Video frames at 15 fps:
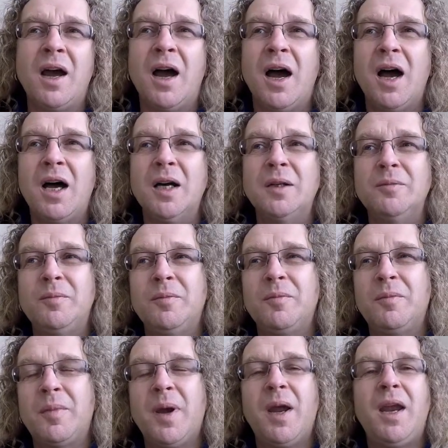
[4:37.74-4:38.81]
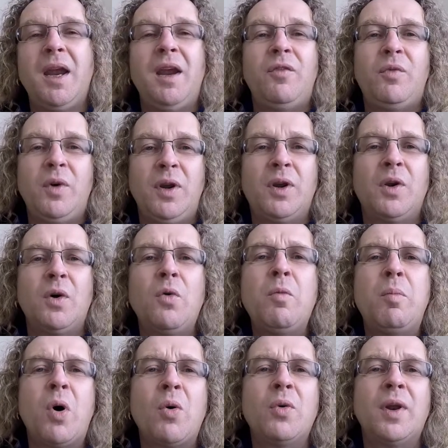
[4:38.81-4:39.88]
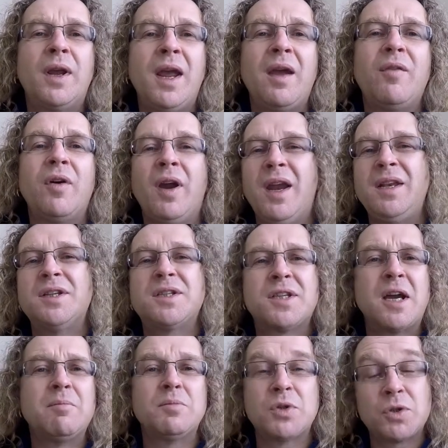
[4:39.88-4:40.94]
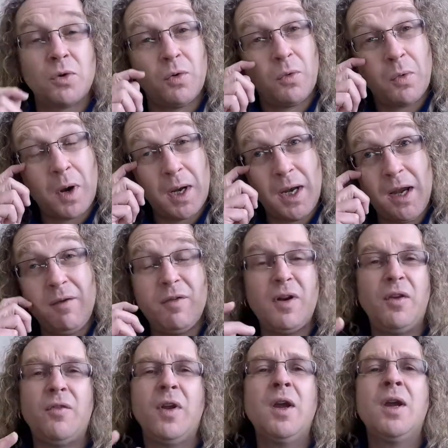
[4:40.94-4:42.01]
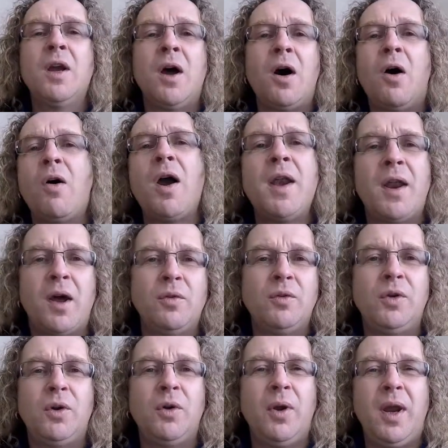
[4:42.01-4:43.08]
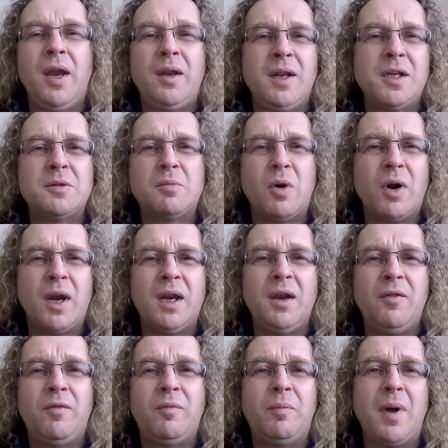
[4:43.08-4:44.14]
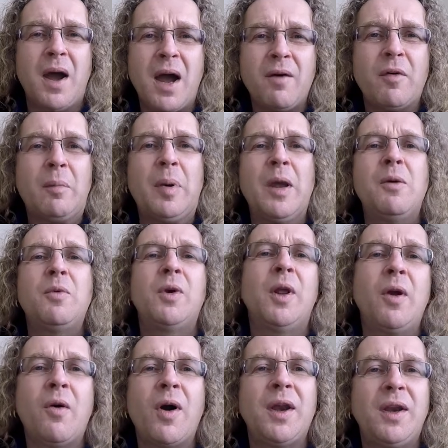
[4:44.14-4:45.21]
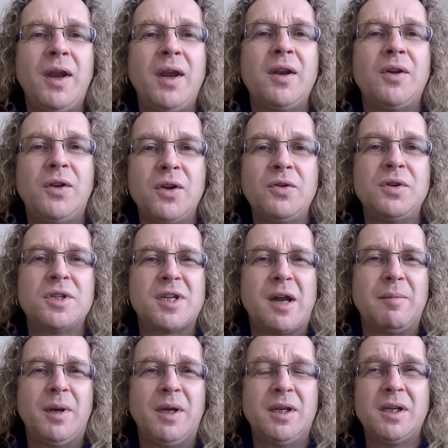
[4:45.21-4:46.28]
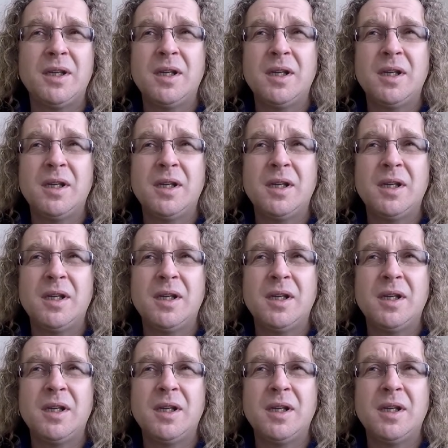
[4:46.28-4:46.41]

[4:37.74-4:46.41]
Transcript: But if we could all pull together in some sort of way, even if I don't do it, this might give other people the idea to do something,